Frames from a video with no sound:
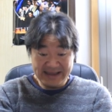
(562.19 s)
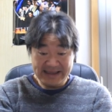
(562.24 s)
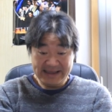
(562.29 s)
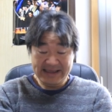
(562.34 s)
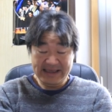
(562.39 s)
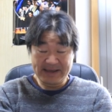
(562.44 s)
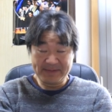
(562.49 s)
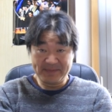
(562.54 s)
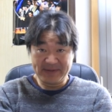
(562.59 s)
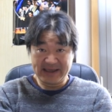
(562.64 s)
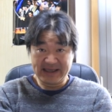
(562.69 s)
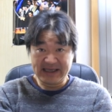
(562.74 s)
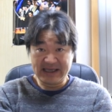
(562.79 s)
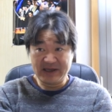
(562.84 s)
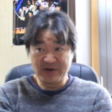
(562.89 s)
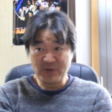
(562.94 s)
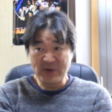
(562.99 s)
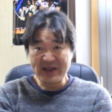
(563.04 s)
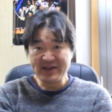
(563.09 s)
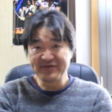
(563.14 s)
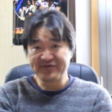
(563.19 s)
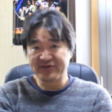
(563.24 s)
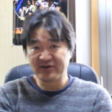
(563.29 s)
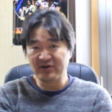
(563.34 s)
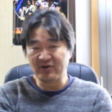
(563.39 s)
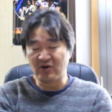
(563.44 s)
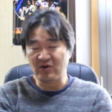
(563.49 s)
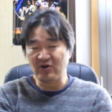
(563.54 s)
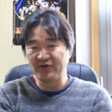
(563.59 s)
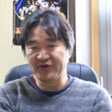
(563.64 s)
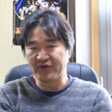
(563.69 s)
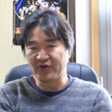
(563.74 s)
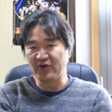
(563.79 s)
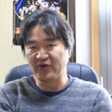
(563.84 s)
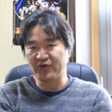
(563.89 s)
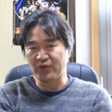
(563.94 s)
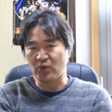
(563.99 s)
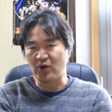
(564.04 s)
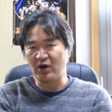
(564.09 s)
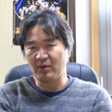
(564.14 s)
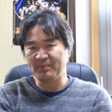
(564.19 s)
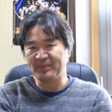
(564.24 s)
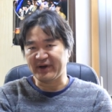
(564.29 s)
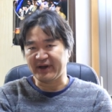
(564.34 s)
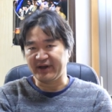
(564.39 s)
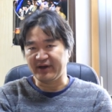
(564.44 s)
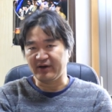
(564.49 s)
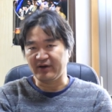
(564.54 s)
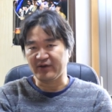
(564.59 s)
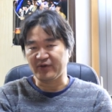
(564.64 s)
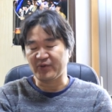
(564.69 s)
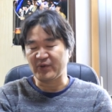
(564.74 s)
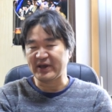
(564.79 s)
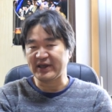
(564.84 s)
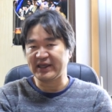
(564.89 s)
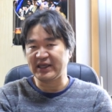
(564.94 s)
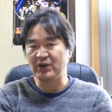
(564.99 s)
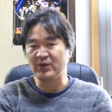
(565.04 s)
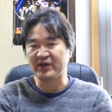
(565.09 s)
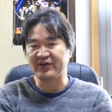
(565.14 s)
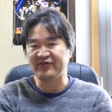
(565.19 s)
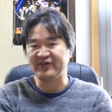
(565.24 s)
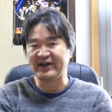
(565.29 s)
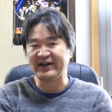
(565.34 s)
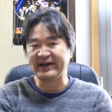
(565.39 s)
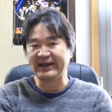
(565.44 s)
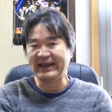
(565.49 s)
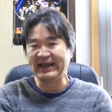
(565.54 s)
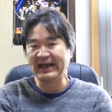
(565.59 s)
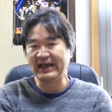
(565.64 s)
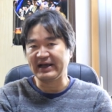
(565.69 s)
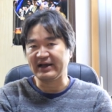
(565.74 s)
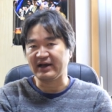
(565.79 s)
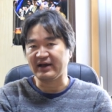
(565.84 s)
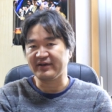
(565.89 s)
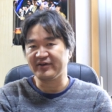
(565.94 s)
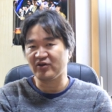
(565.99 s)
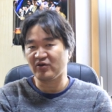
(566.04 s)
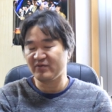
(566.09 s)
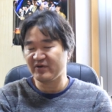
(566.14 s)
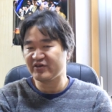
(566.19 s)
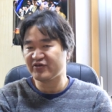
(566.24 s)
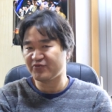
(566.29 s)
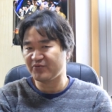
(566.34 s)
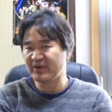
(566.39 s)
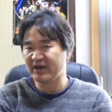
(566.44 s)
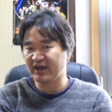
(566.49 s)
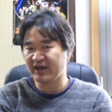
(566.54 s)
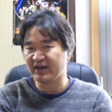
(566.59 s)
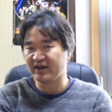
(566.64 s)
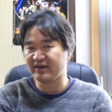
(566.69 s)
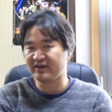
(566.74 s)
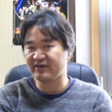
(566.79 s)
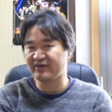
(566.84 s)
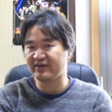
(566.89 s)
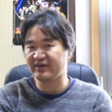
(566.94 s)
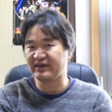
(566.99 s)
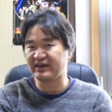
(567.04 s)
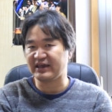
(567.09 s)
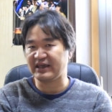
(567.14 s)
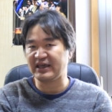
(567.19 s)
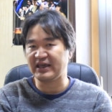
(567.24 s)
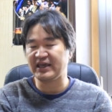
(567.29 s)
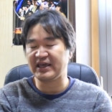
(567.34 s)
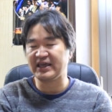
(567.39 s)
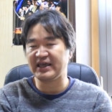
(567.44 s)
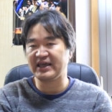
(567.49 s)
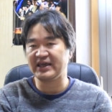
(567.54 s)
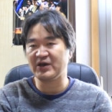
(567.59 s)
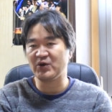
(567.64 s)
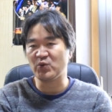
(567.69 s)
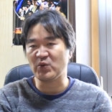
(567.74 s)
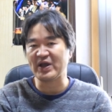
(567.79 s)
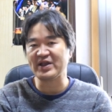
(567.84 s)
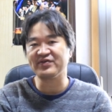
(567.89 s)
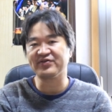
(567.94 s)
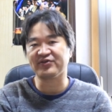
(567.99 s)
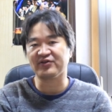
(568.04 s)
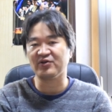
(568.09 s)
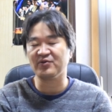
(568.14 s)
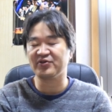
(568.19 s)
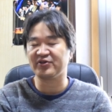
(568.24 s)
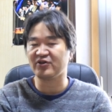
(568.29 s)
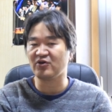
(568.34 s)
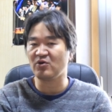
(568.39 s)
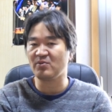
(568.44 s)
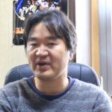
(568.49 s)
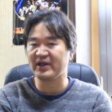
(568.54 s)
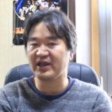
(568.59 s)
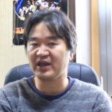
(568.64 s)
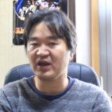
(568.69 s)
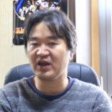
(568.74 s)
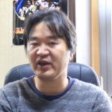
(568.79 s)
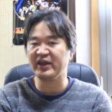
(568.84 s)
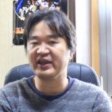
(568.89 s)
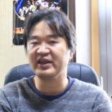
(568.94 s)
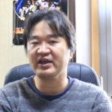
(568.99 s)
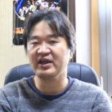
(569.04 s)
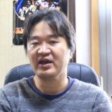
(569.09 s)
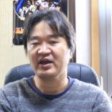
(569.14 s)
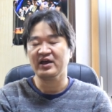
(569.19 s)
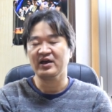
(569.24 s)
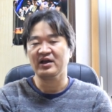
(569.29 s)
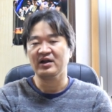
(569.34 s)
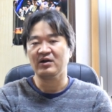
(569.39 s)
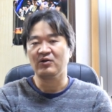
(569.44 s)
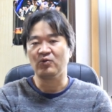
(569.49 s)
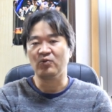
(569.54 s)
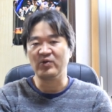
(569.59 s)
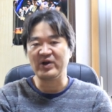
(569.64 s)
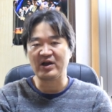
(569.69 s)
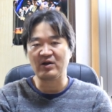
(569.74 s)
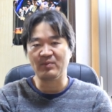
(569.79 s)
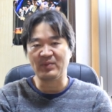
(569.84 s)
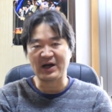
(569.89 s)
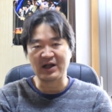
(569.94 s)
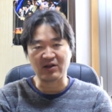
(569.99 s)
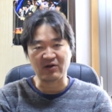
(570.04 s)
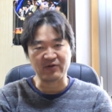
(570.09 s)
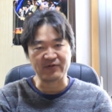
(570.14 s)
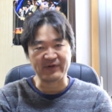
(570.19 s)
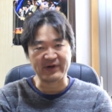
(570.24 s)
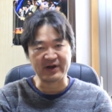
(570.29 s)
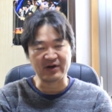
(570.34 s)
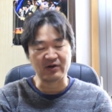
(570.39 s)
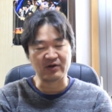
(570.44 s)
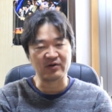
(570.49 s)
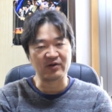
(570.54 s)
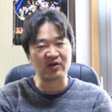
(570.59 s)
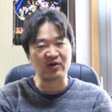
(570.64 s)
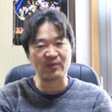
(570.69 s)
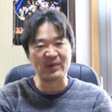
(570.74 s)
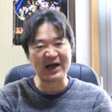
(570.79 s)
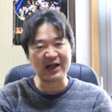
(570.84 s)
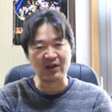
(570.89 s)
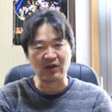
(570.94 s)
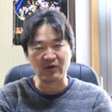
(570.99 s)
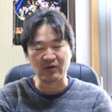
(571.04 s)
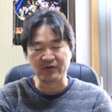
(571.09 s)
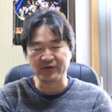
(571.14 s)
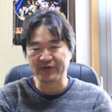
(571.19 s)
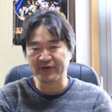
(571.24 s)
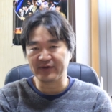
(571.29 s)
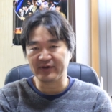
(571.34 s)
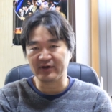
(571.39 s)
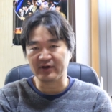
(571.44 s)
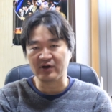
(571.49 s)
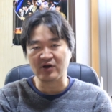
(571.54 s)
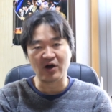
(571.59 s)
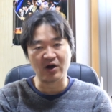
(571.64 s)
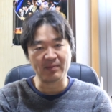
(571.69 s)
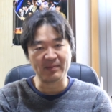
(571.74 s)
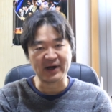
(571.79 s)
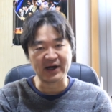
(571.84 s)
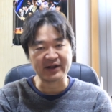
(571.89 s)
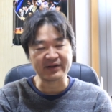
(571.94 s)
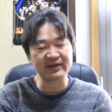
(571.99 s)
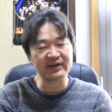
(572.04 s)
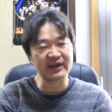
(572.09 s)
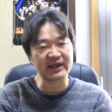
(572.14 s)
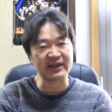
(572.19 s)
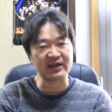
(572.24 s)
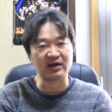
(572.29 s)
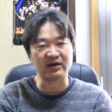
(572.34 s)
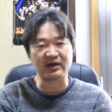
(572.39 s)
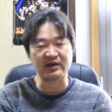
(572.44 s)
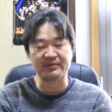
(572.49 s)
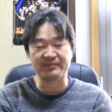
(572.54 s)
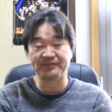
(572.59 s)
he, he went through all those war periods when he was very young, so which means he went through so many real battlefield or battles, combat, you know.